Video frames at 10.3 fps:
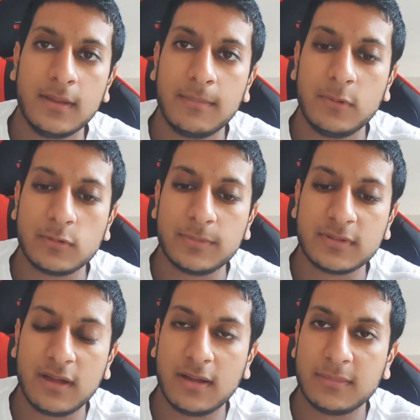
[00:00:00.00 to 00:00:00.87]
multiple
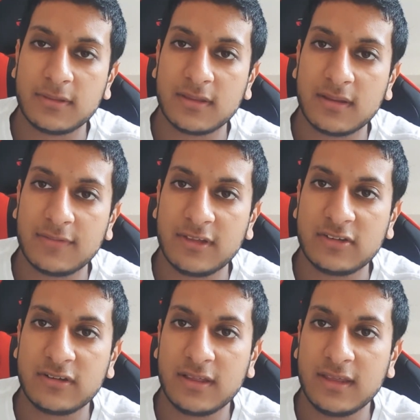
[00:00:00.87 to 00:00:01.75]
times and then
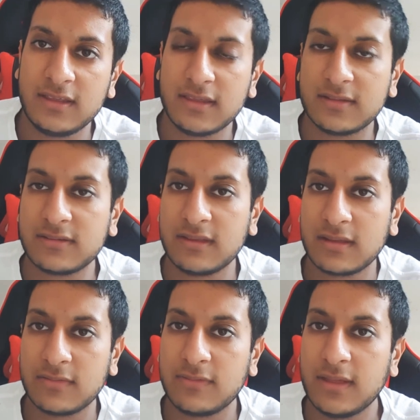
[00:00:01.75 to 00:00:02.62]
eventually he gets sick
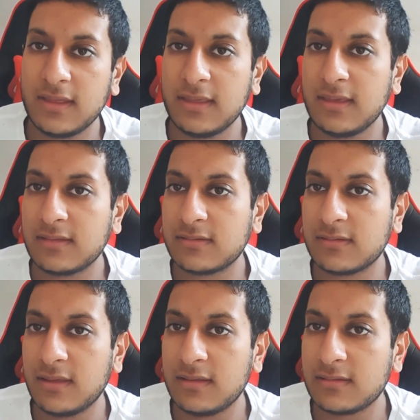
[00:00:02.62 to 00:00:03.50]
of it he gets
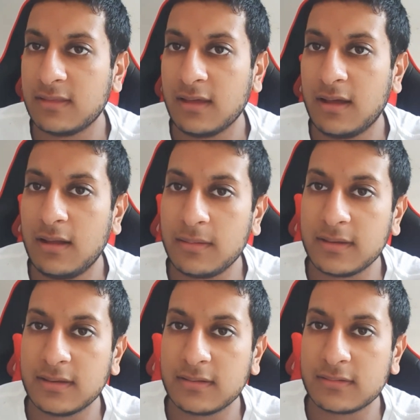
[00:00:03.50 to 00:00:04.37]
into the art he
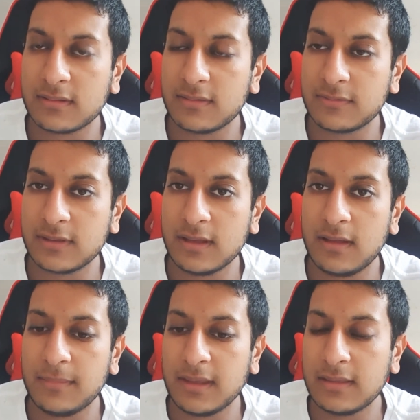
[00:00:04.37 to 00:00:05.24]
does it for the
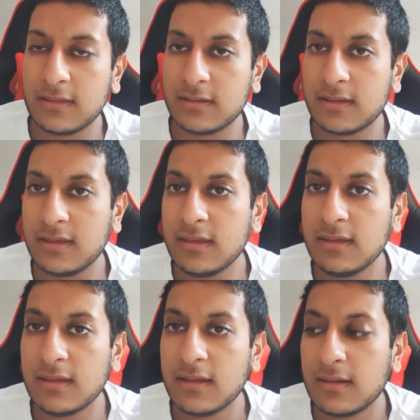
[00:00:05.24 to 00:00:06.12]
army and then
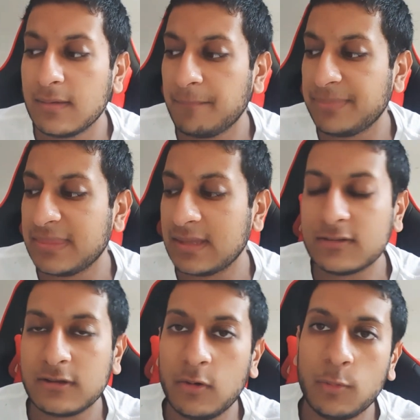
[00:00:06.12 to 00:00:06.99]
he gets
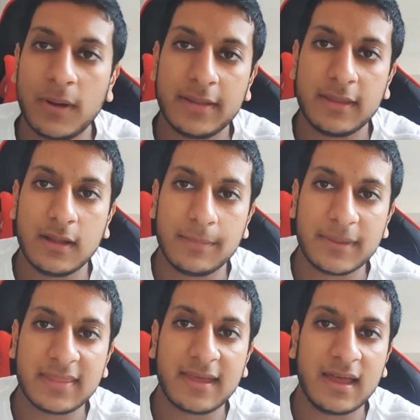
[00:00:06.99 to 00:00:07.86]
told by the
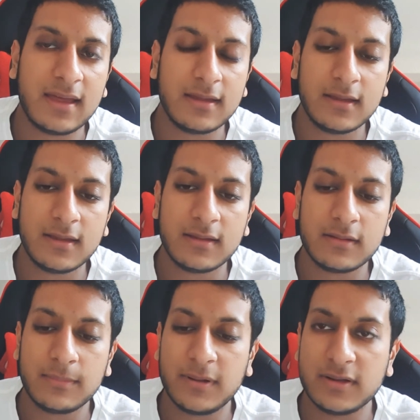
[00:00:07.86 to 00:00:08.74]
army that
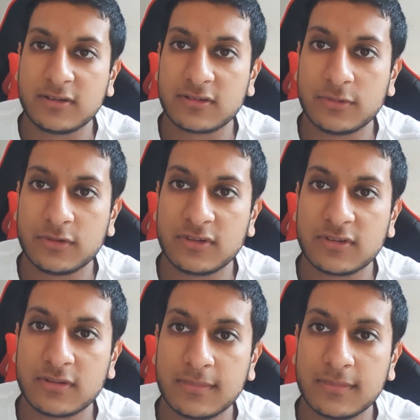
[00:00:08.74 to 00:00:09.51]
a bunch of soldiers